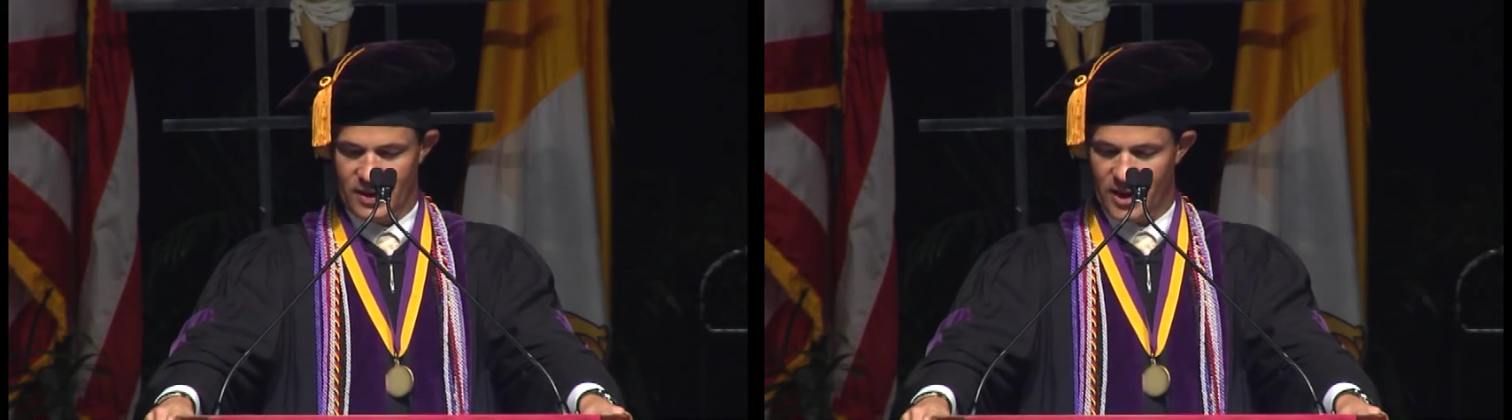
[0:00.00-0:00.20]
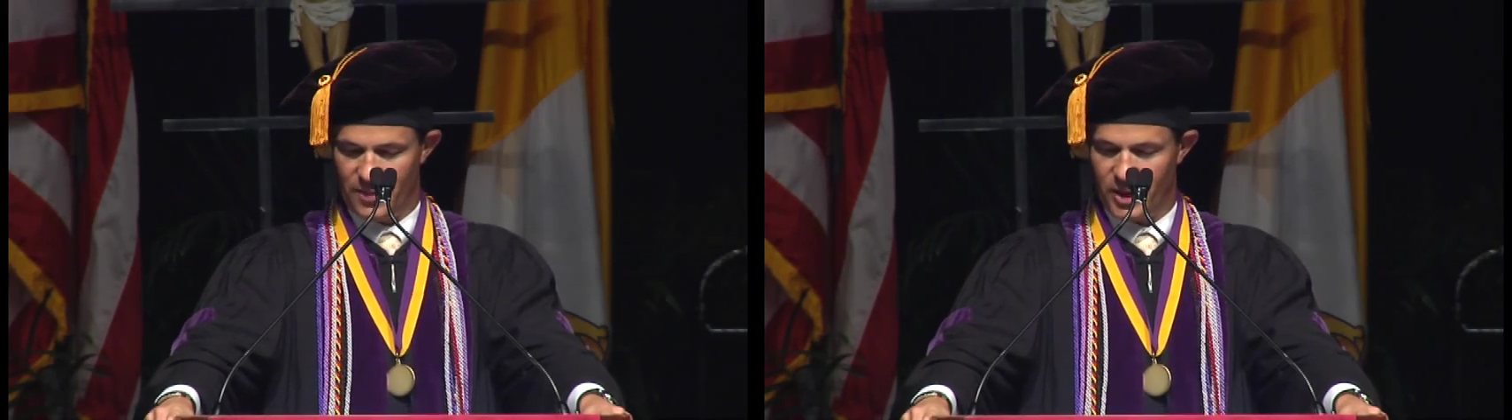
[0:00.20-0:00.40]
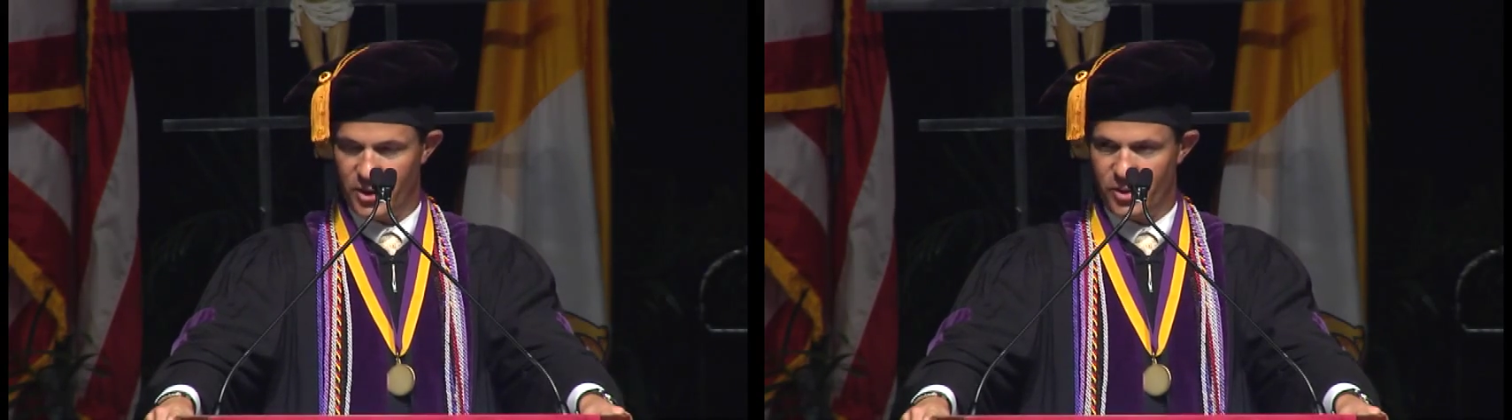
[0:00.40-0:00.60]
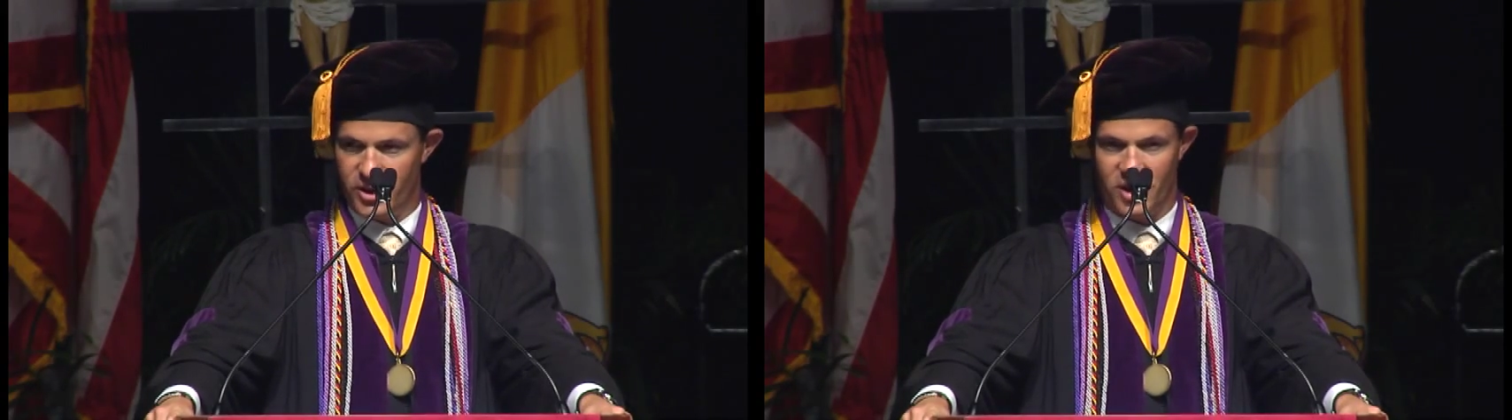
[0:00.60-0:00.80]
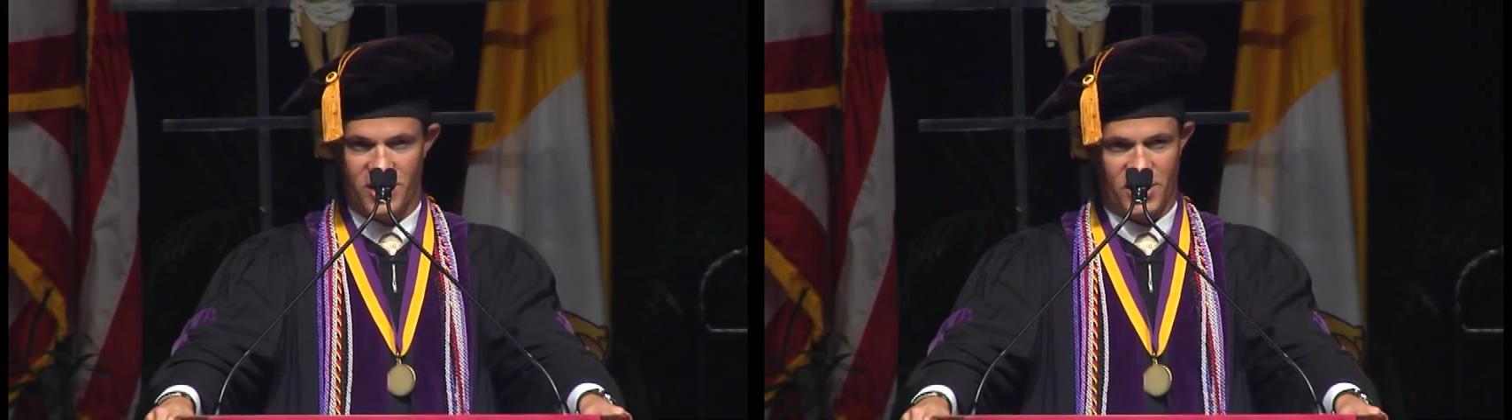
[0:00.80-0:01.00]
and my 2
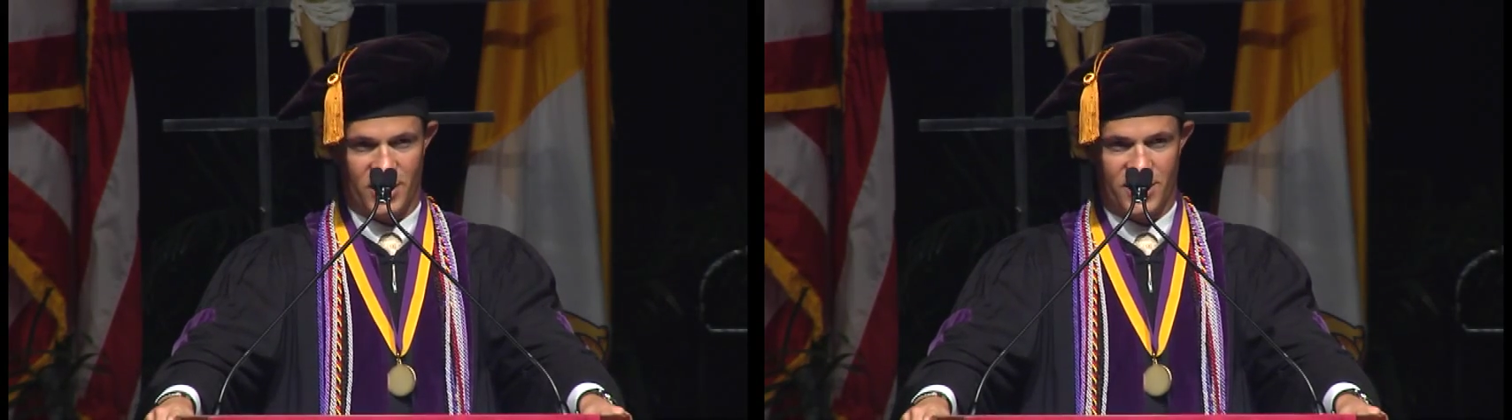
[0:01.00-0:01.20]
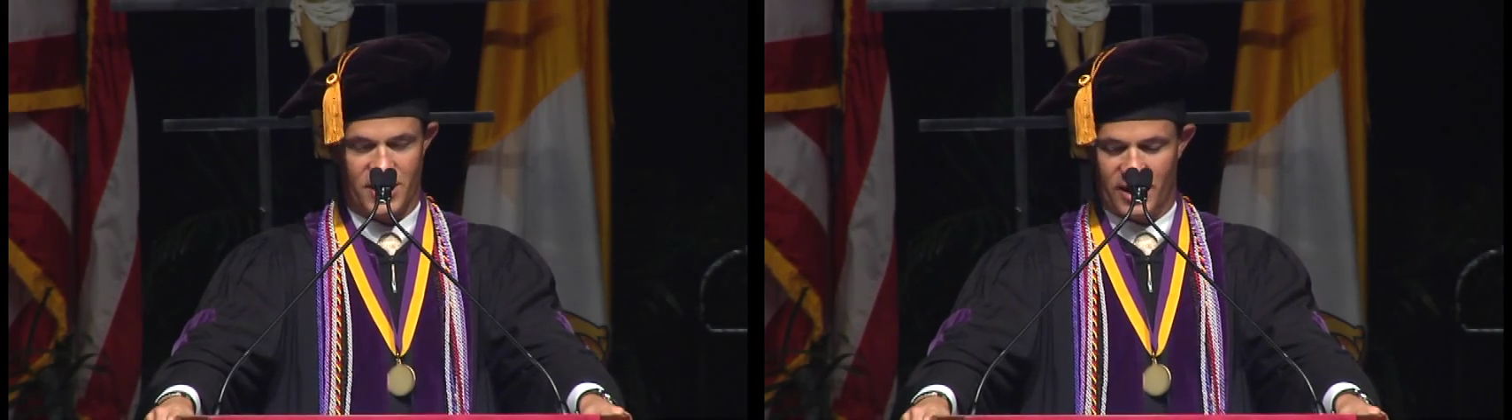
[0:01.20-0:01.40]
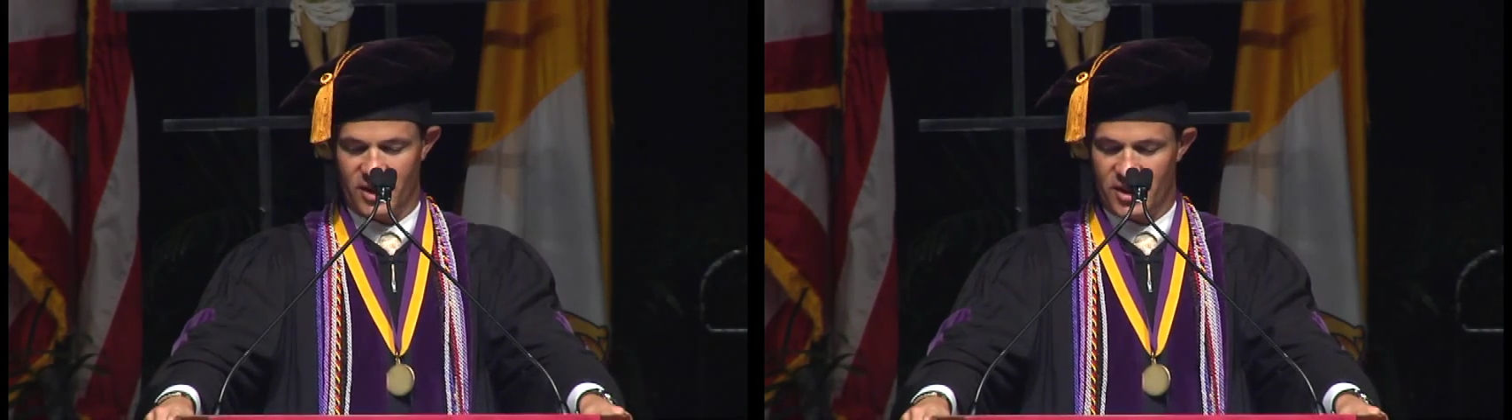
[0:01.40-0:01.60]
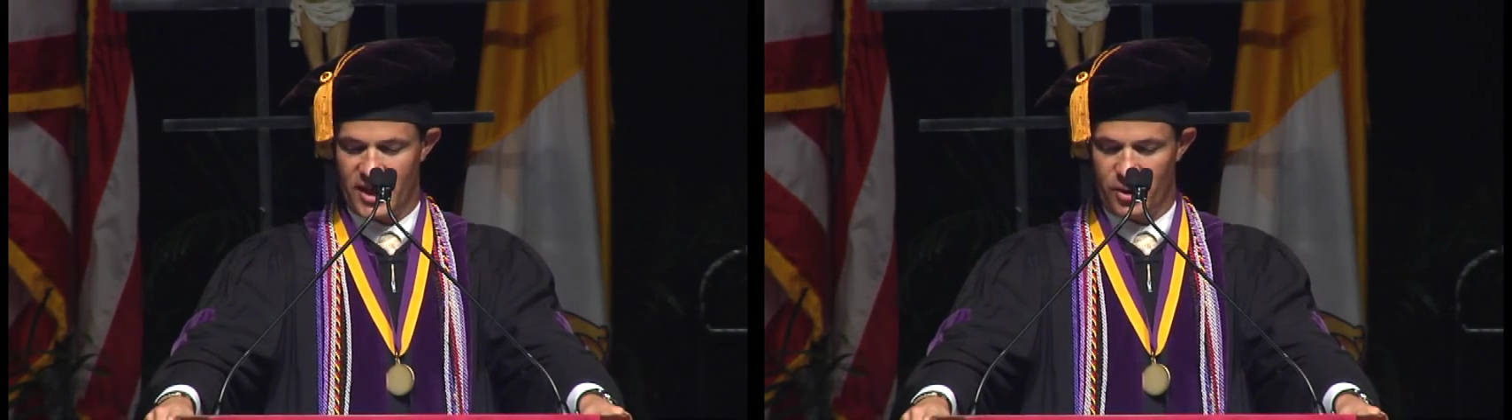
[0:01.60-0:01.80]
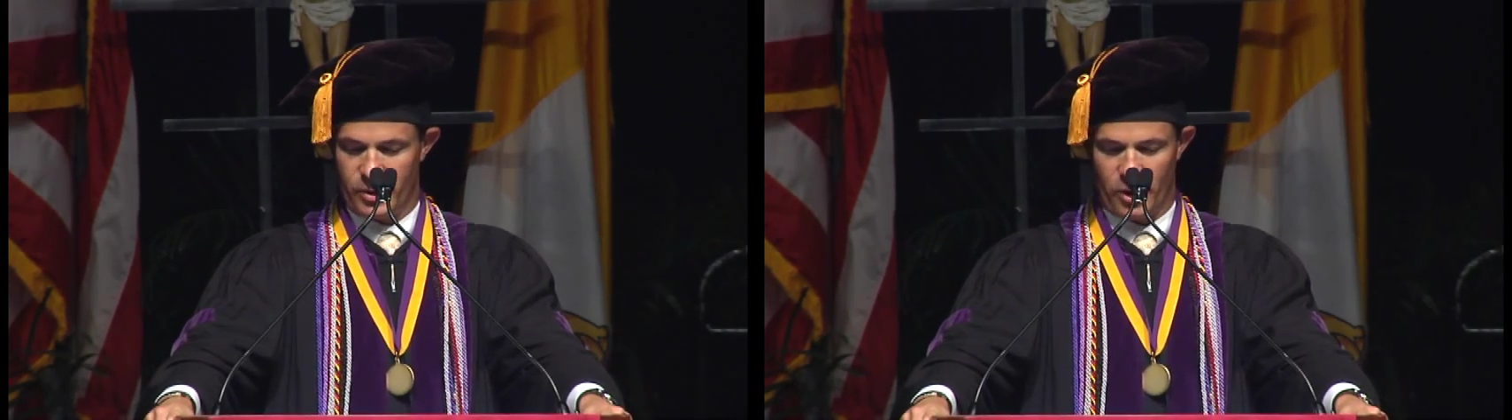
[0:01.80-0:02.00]
young sons,
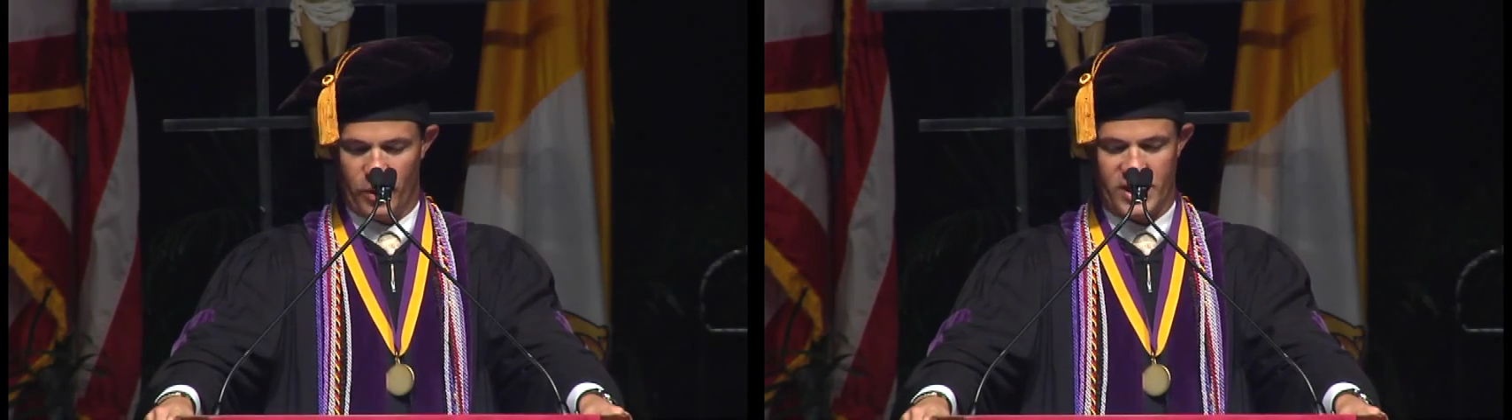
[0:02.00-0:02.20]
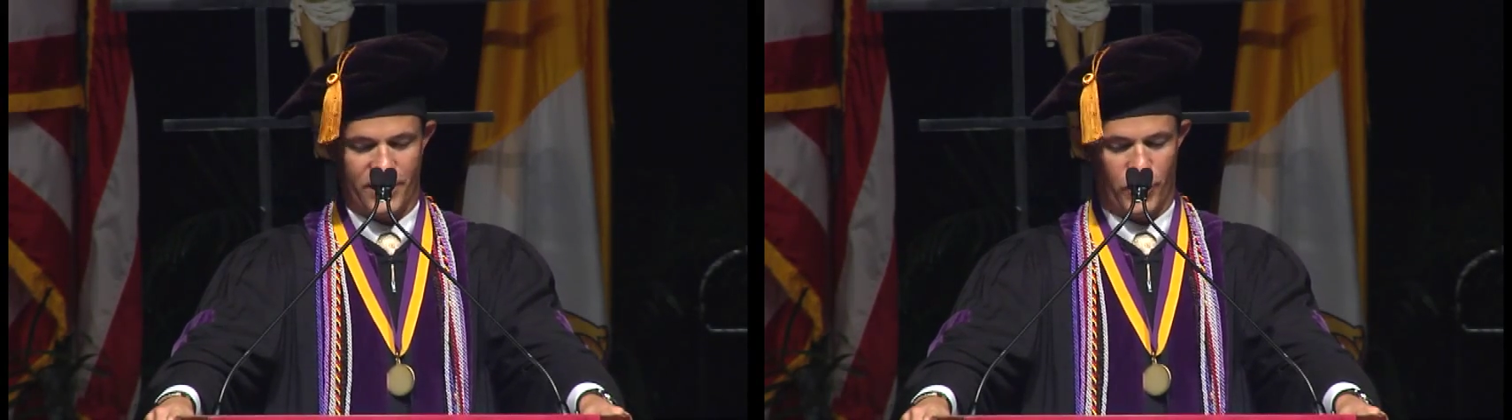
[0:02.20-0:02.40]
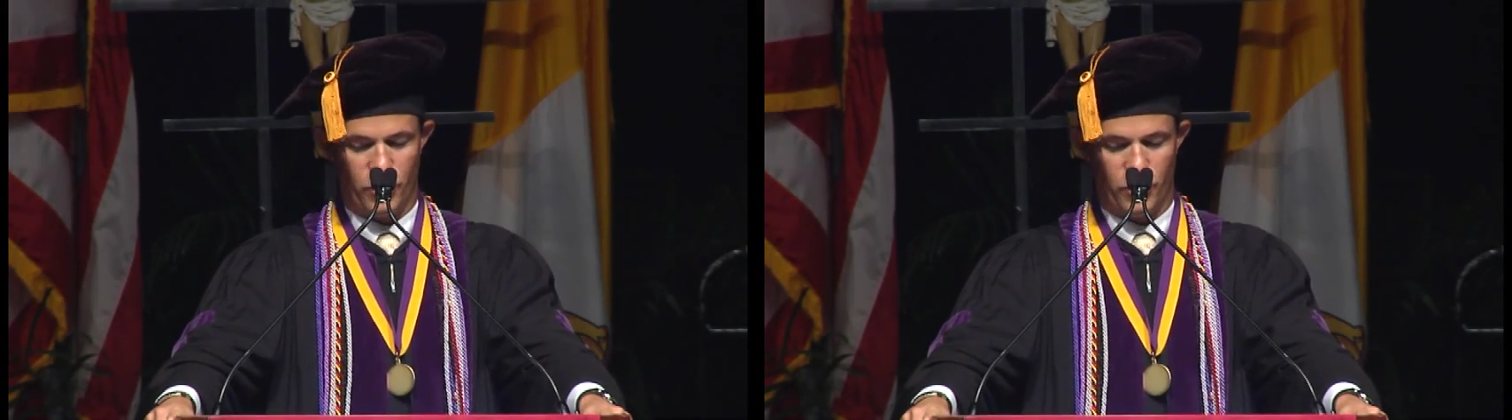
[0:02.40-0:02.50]
Alexander and Christopher,